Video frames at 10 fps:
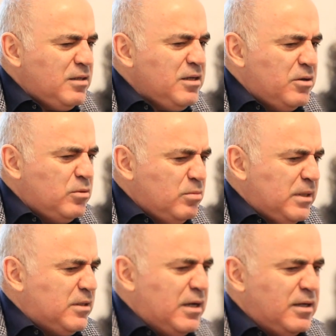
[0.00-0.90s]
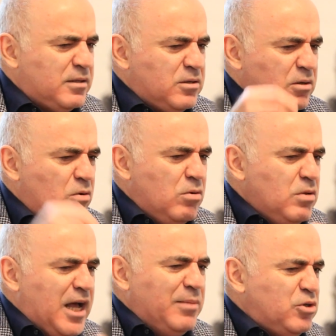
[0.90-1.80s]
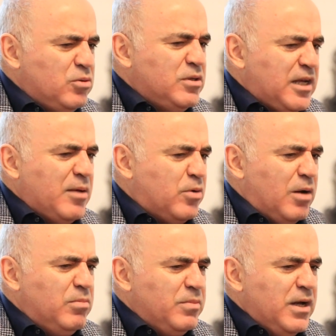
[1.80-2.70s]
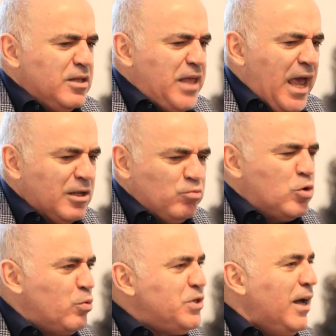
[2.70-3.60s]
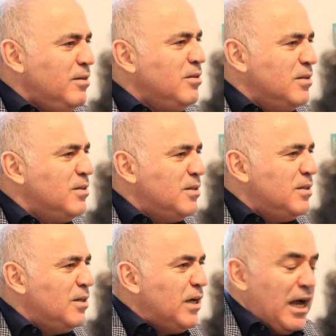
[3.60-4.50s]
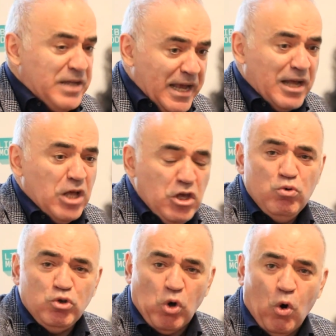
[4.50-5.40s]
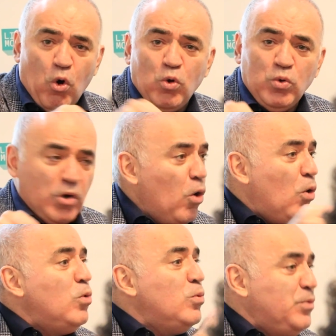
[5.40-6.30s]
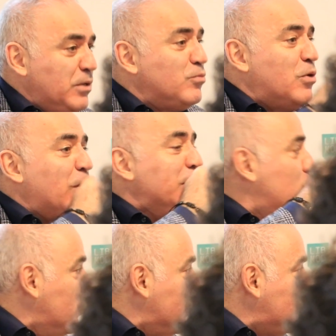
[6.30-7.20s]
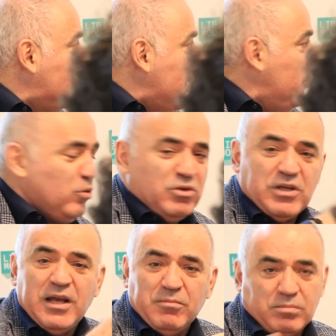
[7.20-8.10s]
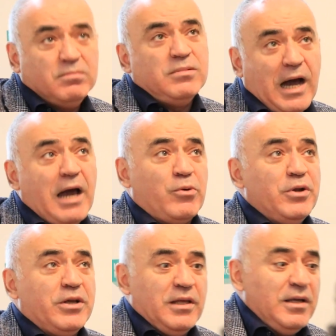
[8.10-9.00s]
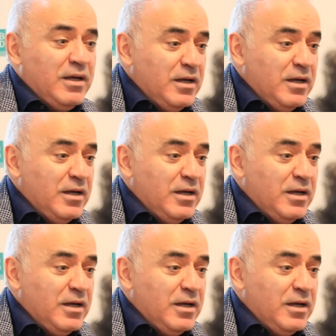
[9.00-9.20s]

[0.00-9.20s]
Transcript: as I said, it's all comes to the same problem. They are at war with us, and again, they use all the right words. They use, ironically,